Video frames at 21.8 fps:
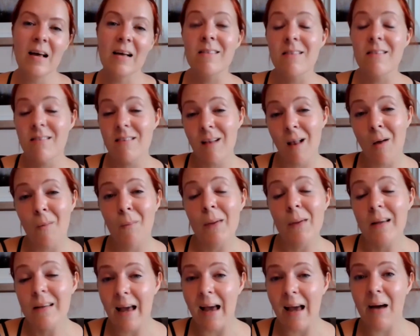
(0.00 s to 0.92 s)
And
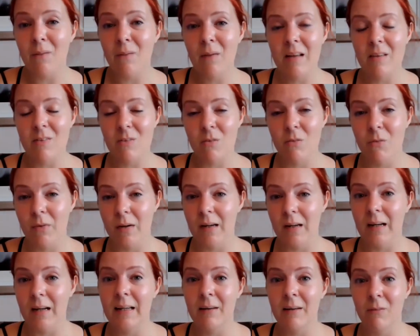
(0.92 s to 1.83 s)
slowing down is
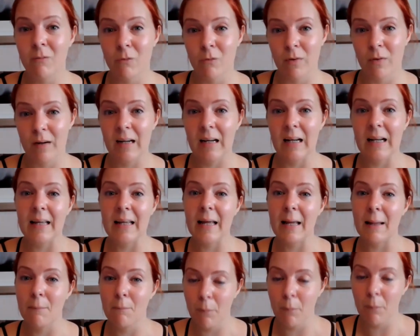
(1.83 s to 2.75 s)
really, really
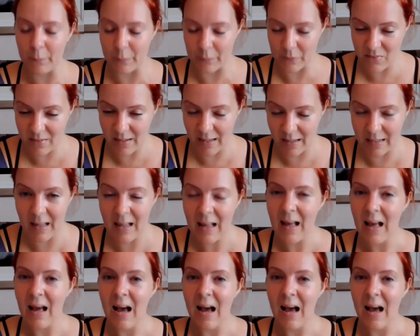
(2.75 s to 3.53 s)
important.